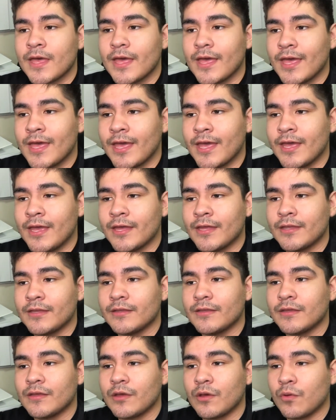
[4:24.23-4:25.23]
And
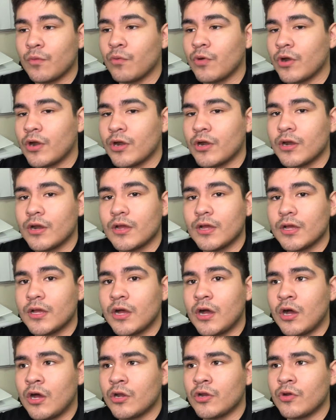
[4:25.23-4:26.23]
we're
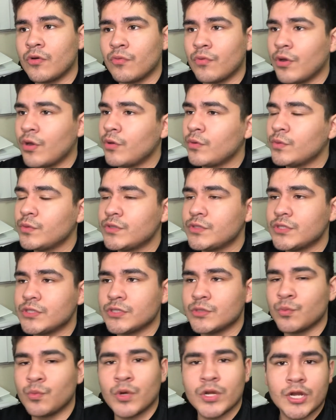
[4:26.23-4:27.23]
on a road to
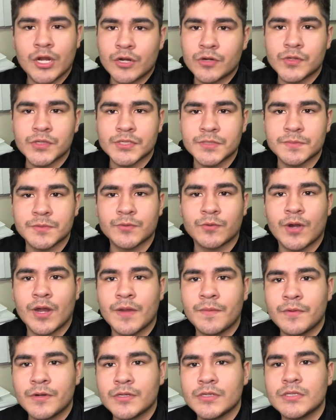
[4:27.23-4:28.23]
100
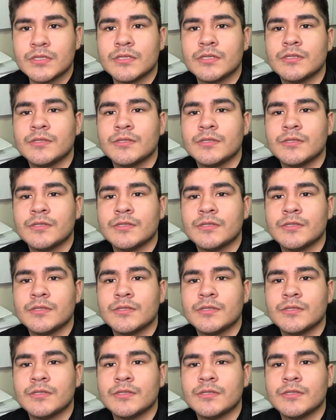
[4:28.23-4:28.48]
subscribers.